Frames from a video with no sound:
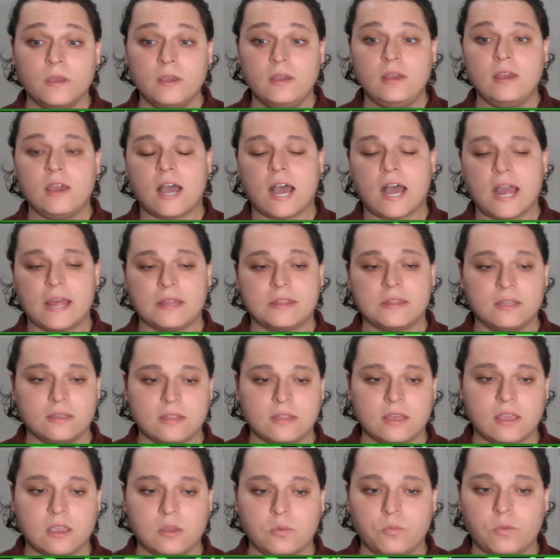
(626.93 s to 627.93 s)
I think they
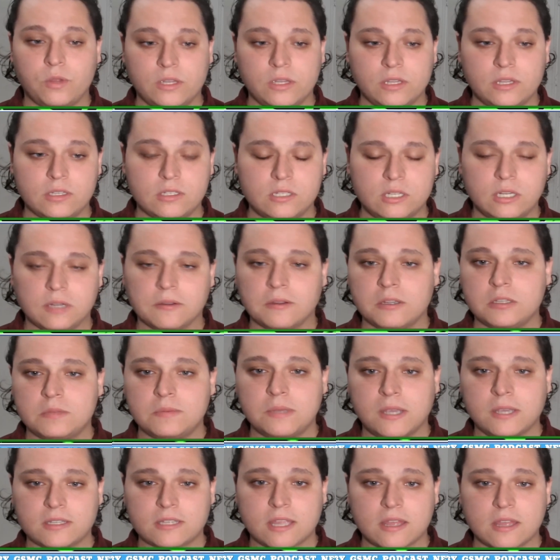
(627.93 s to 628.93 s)
can win this series
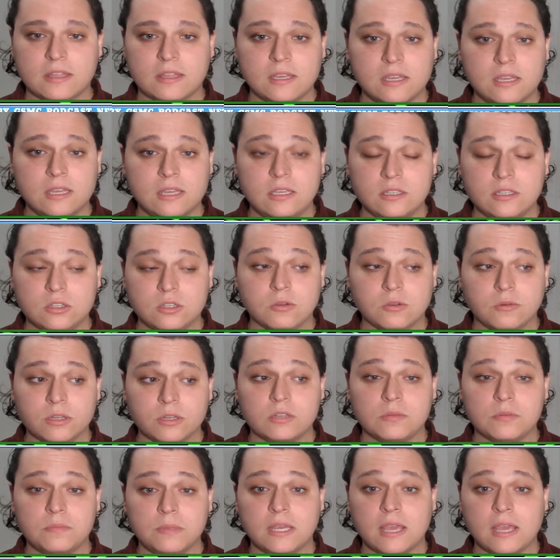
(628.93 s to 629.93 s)
because I think he's going to
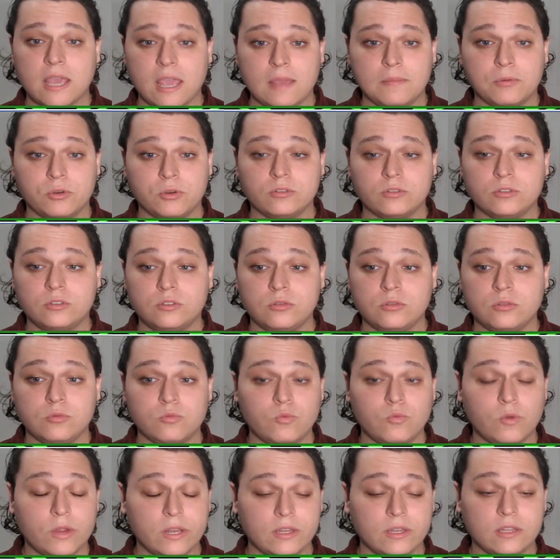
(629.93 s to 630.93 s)
be able to
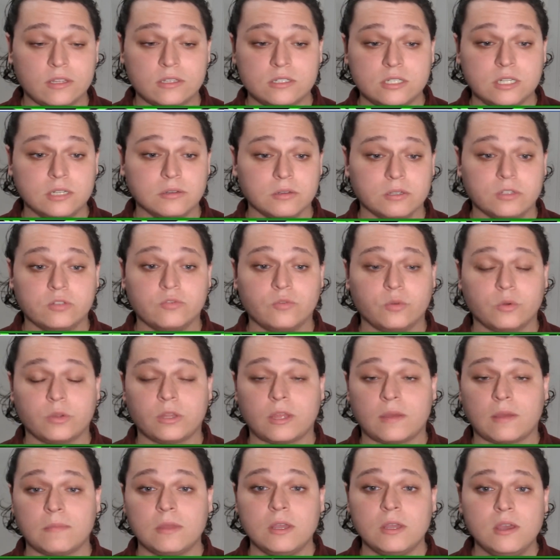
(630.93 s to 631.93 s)
win this series for
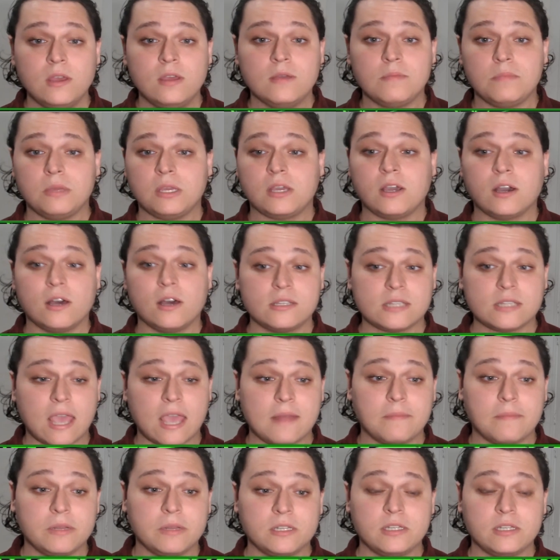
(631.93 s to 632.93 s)
them because
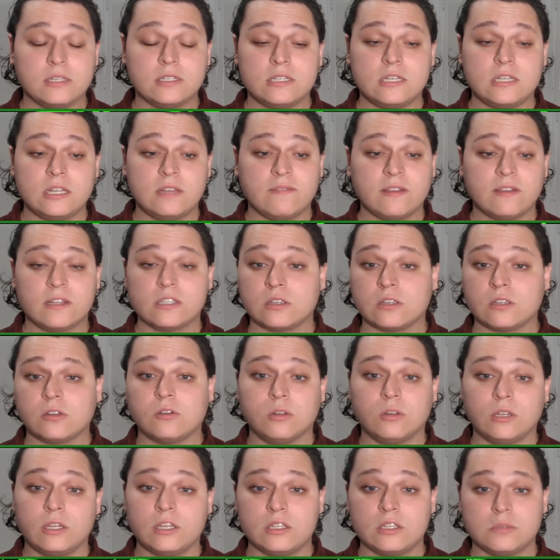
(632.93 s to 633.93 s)
Edmonton's defense and
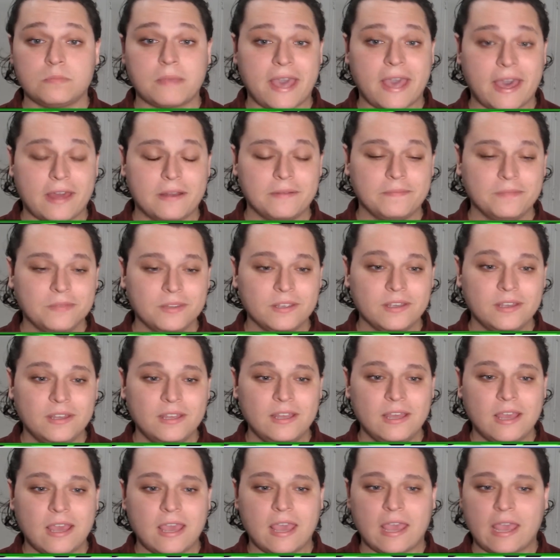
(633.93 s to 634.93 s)
goalie is bad,
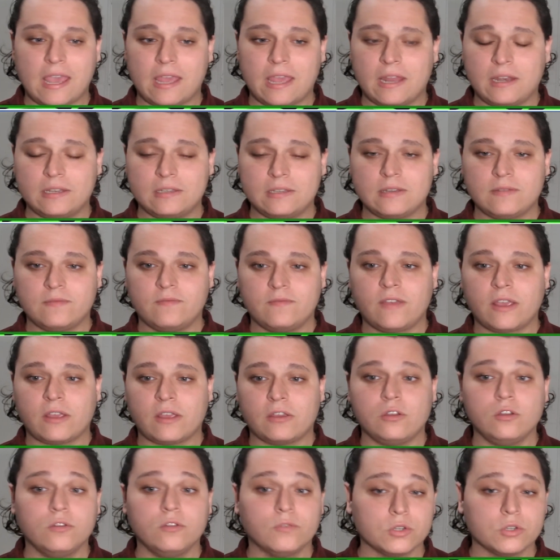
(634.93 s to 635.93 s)
and
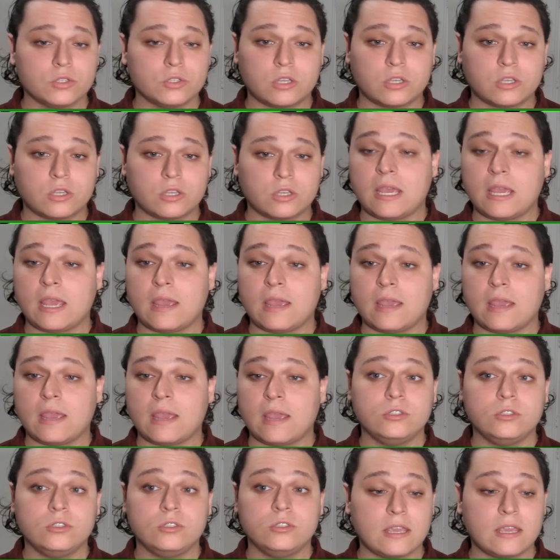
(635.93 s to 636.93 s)
Vancouver's going to be able to
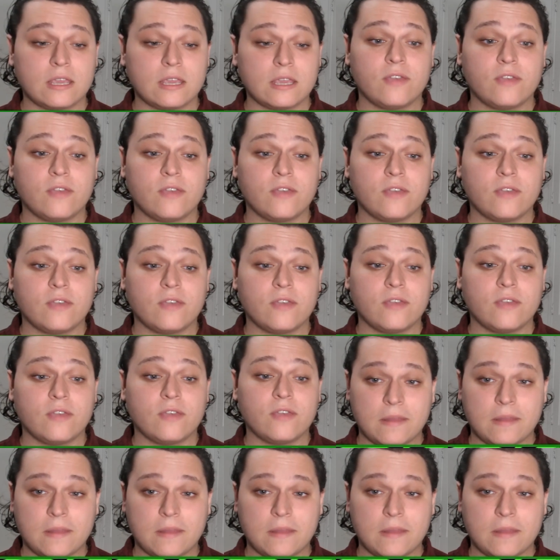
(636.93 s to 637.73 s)
take advantage of that.